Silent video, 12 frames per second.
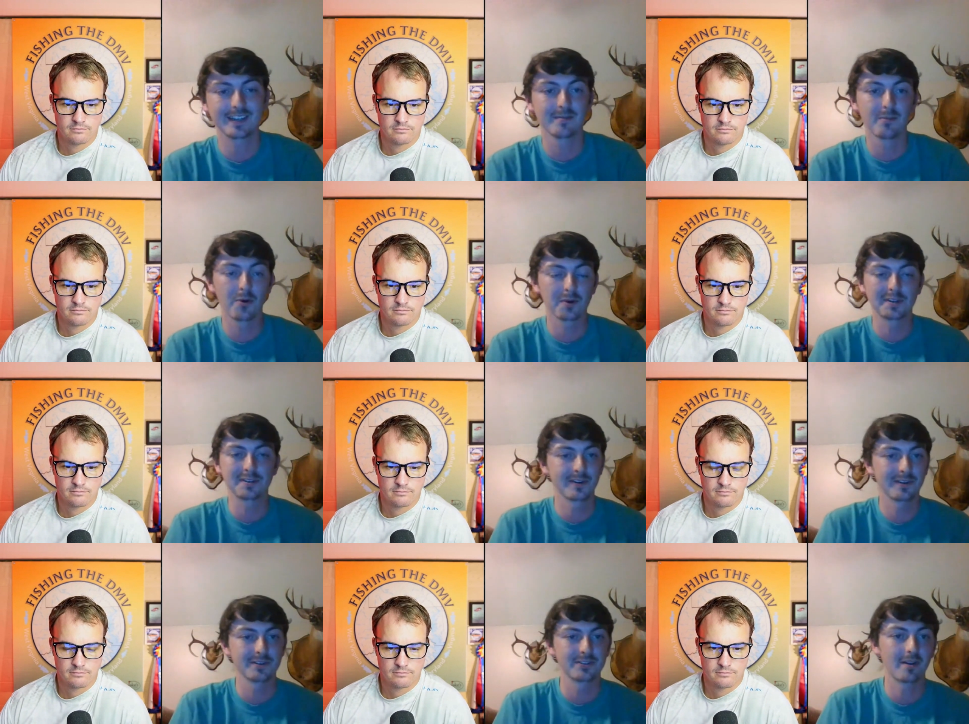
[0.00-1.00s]
Speaker 1: in the morning
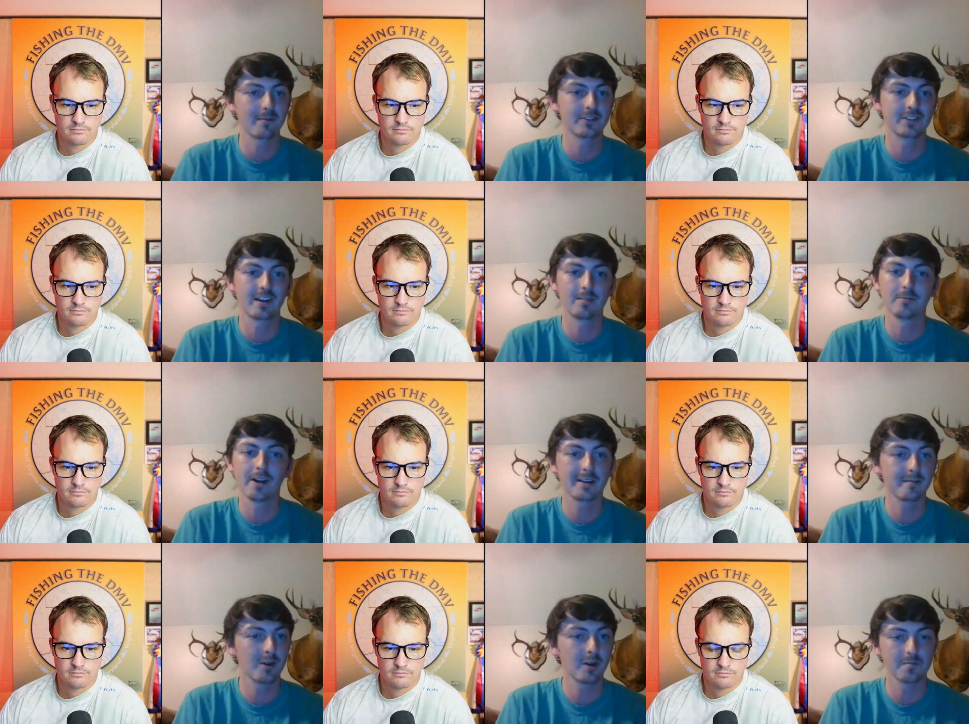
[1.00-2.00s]
during the summertime, light
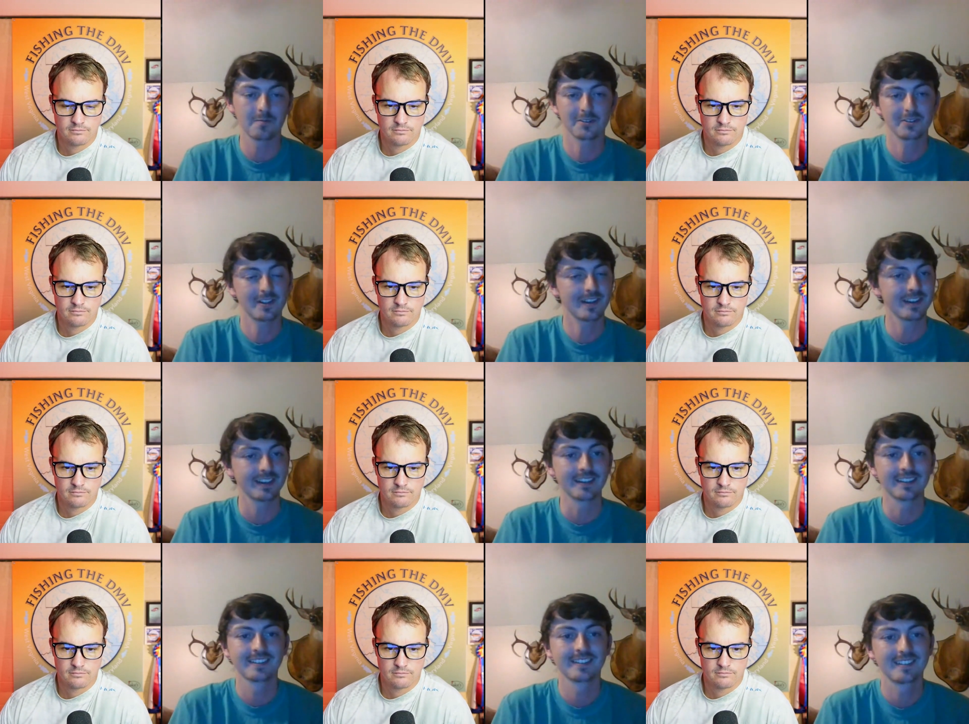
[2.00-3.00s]
them up first thing.
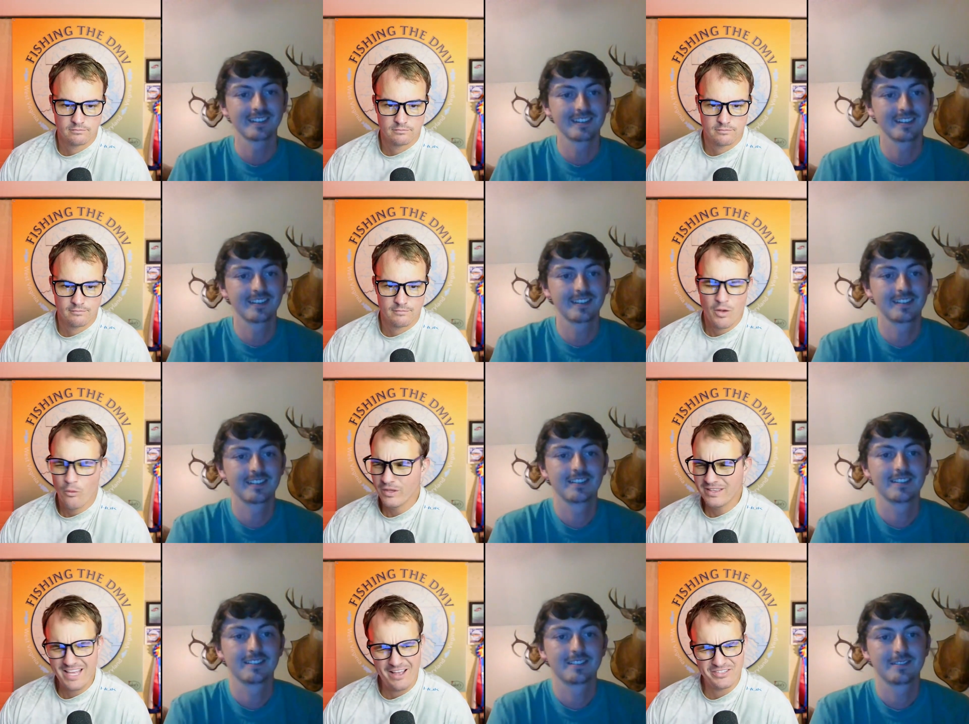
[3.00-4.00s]

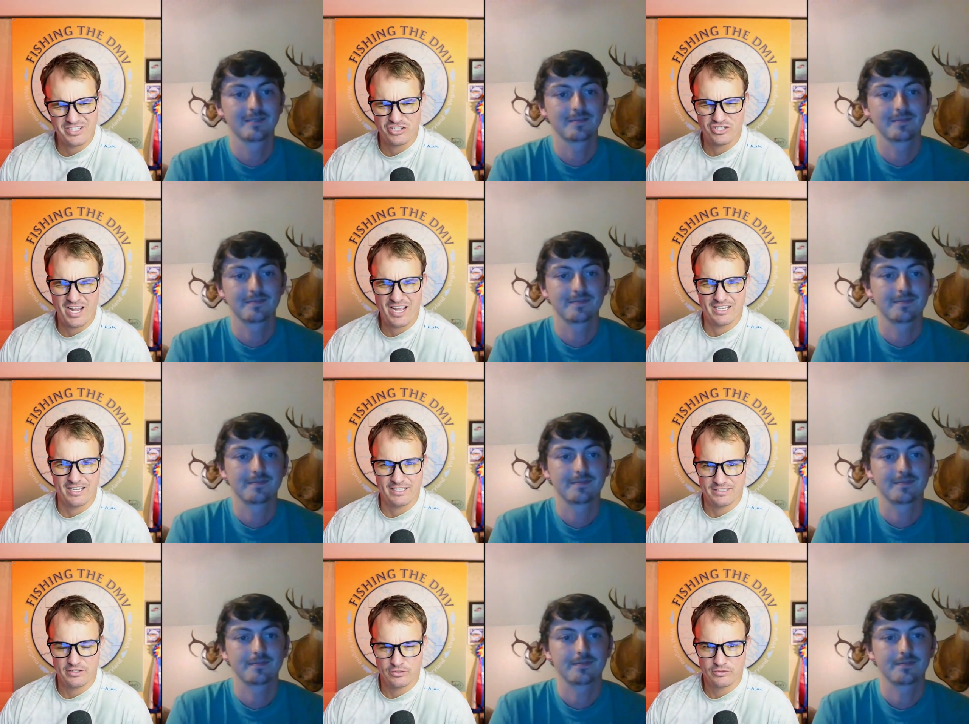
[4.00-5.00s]
What the hell's a
Speaker 2: shad light? Is
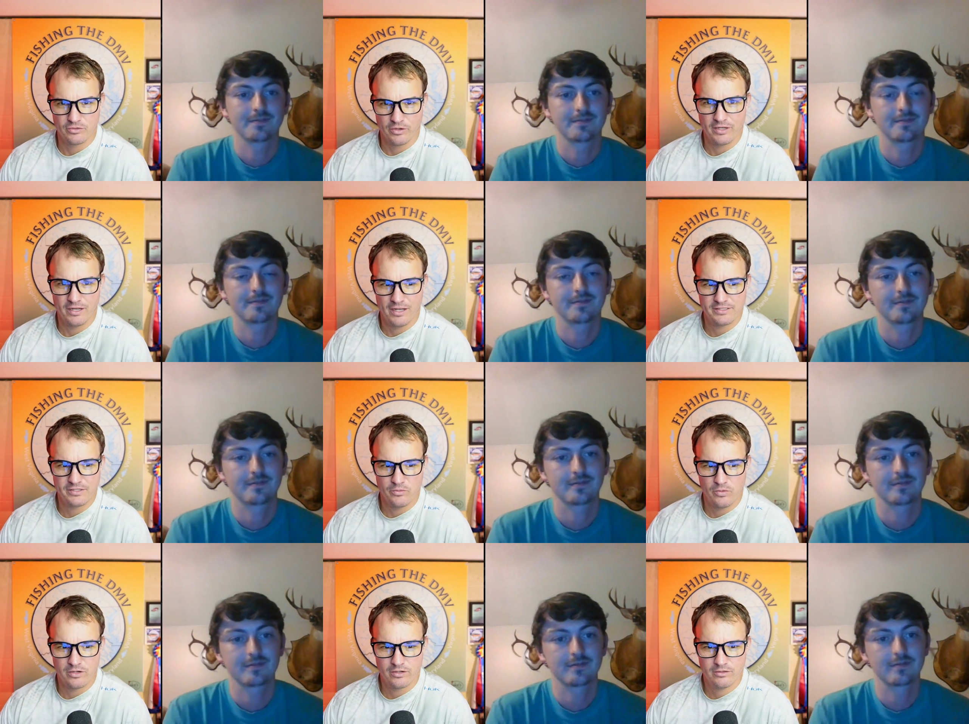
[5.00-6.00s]
it those green lights in the
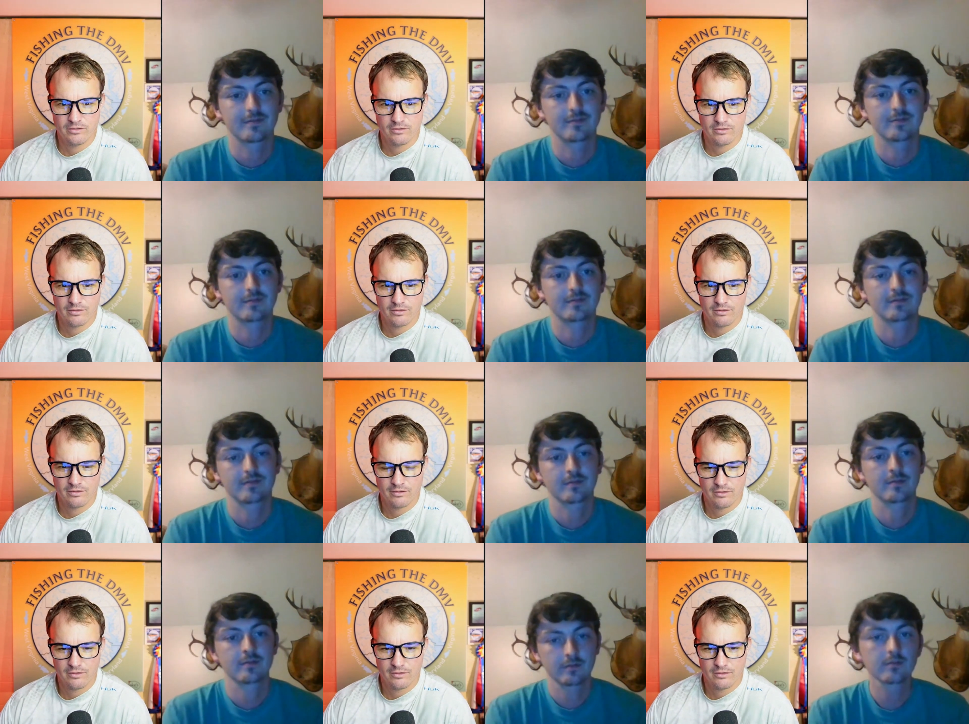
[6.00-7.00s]
water?
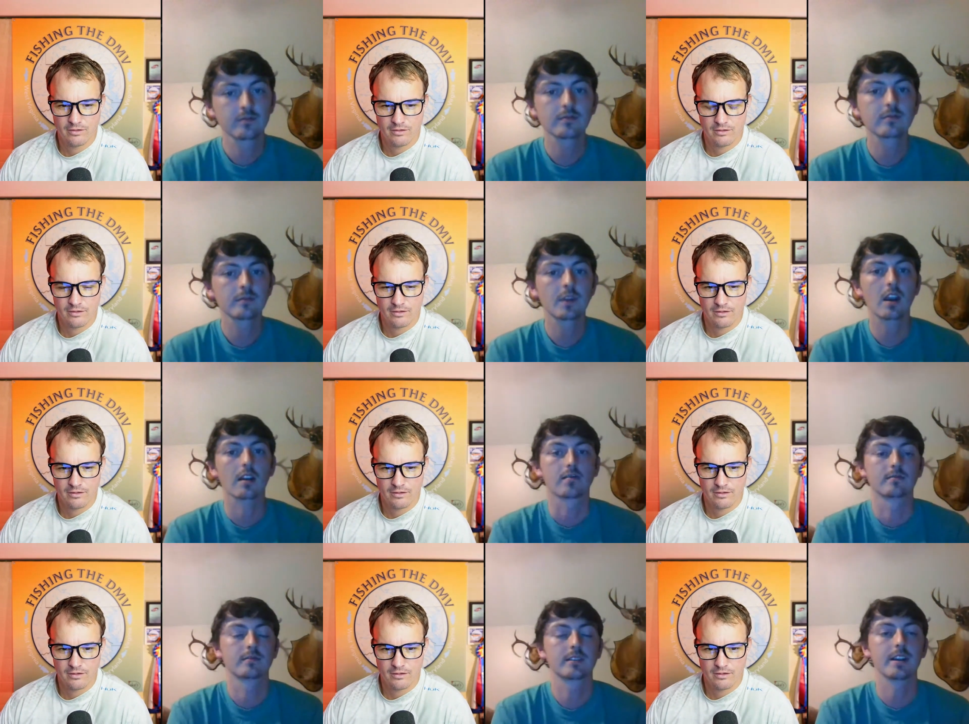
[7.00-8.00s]

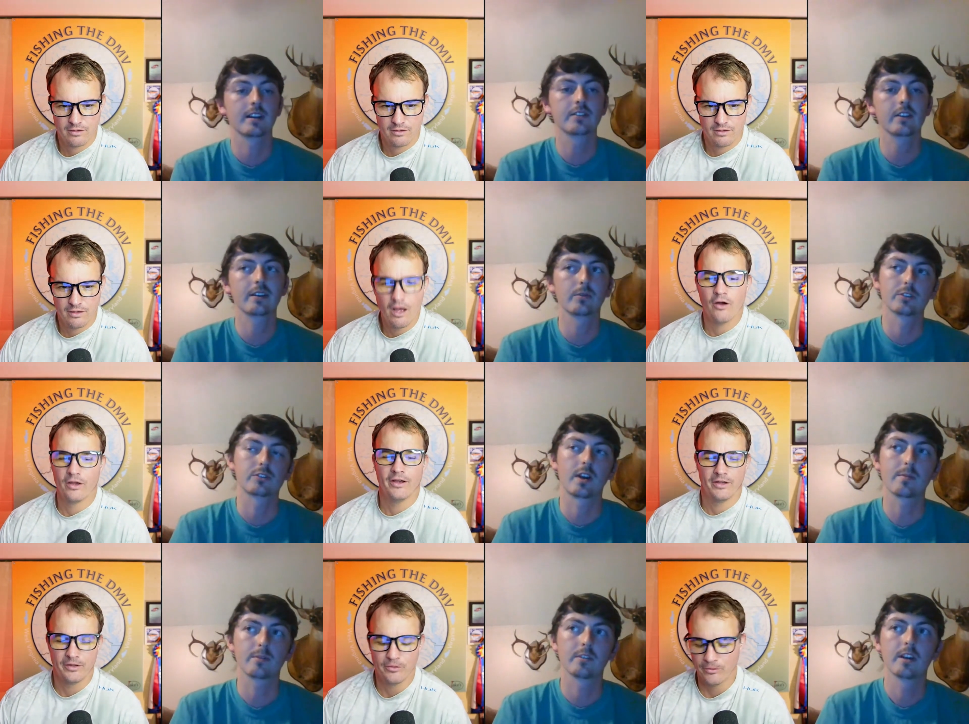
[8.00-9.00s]
Speaker 1: Yeah, yeah,
Speaker 2: it's like with
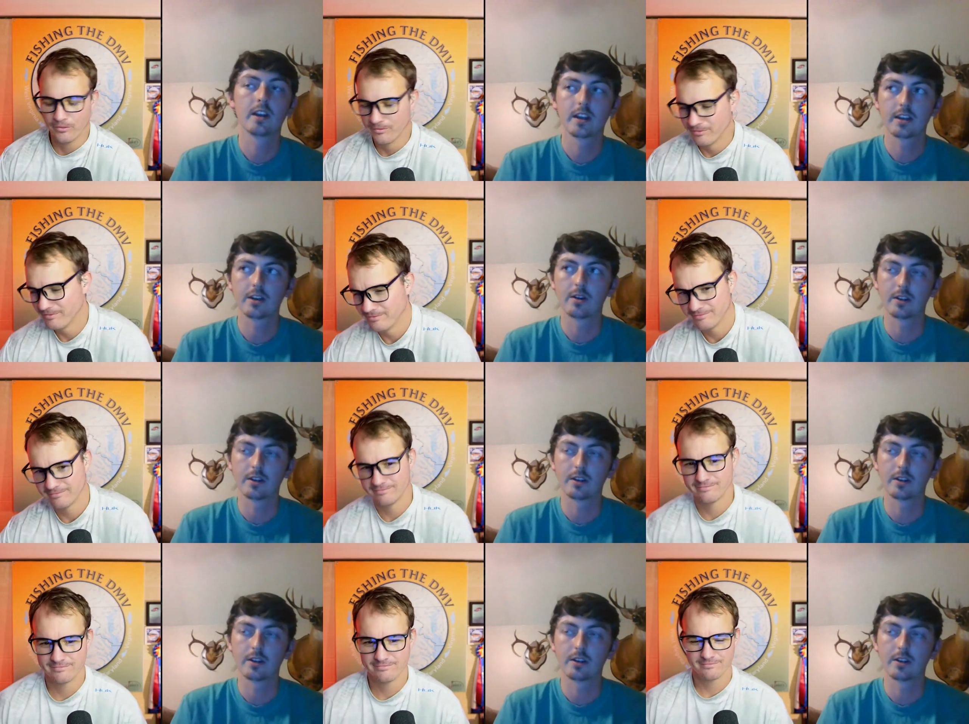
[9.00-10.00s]
striper. Cool. You know, at Smith,